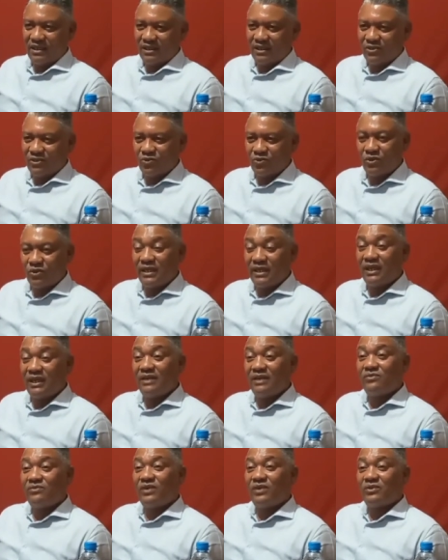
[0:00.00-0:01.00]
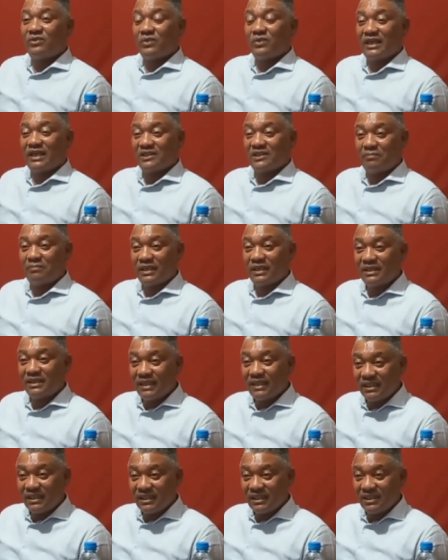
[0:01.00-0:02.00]
deliver to the expectations
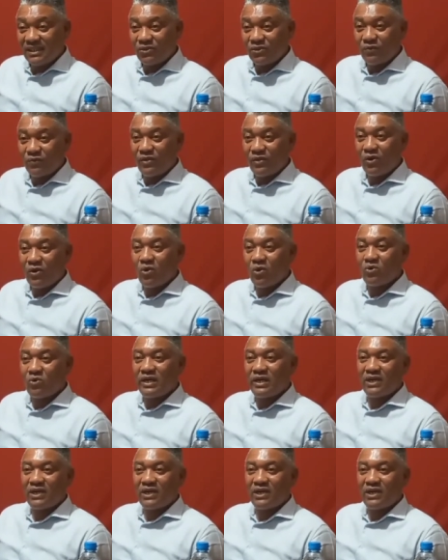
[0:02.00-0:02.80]
of the holders of